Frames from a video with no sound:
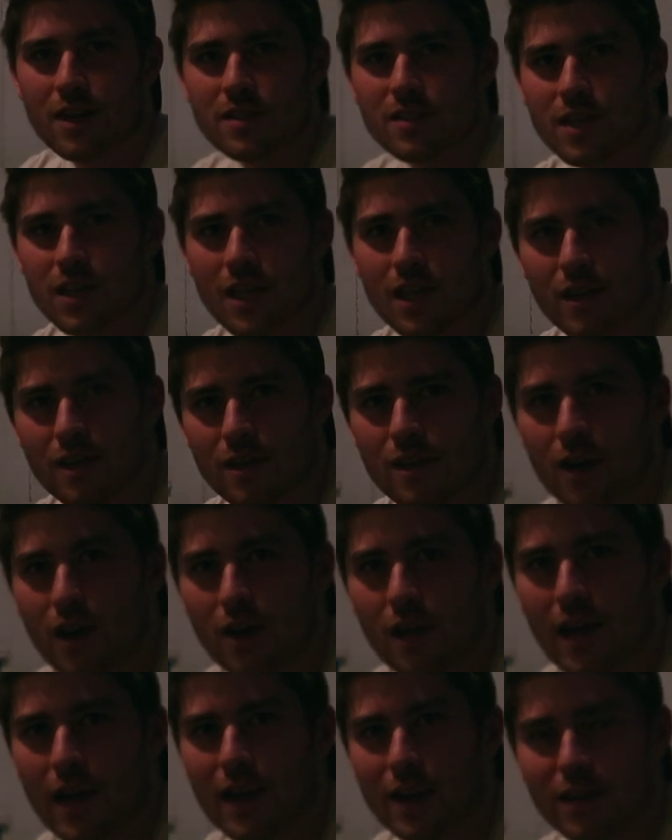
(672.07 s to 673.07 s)
because I gotta
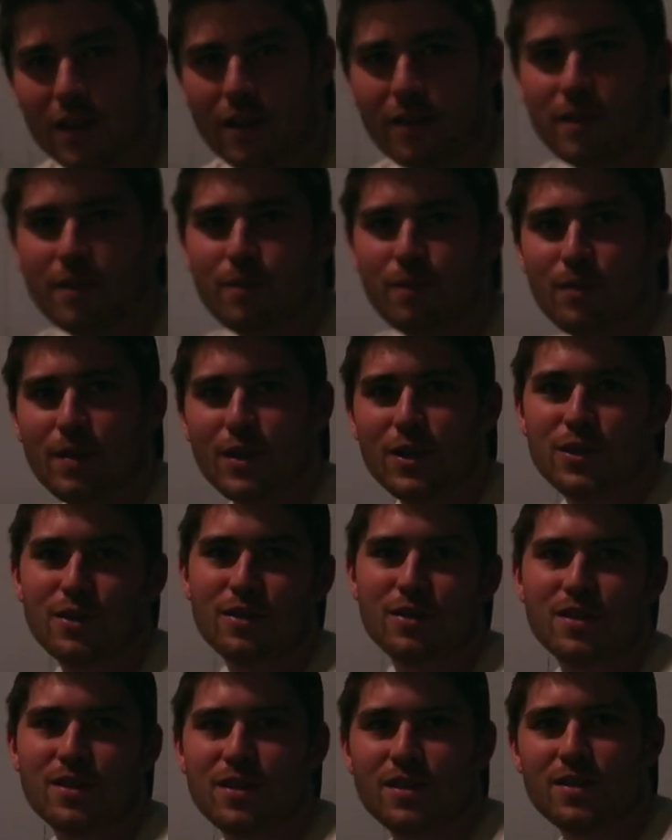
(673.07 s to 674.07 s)
edit the
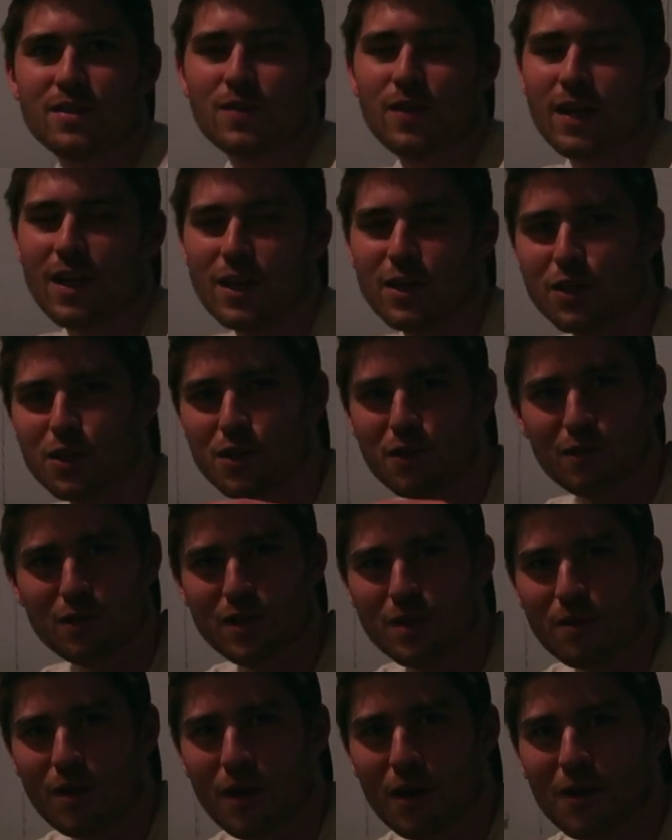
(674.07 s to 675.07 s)
pictures, so I gotta show those
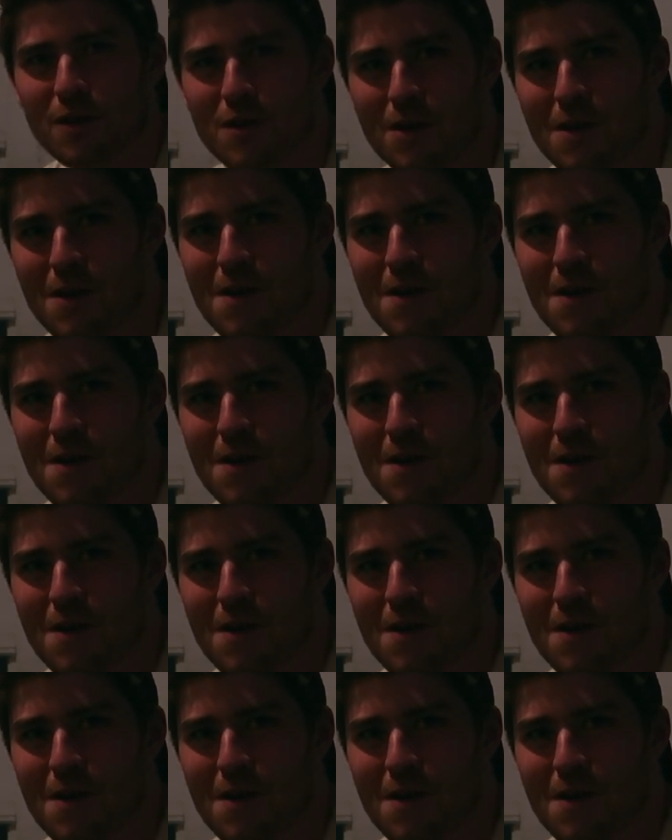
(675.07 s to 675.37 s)
tomorrow.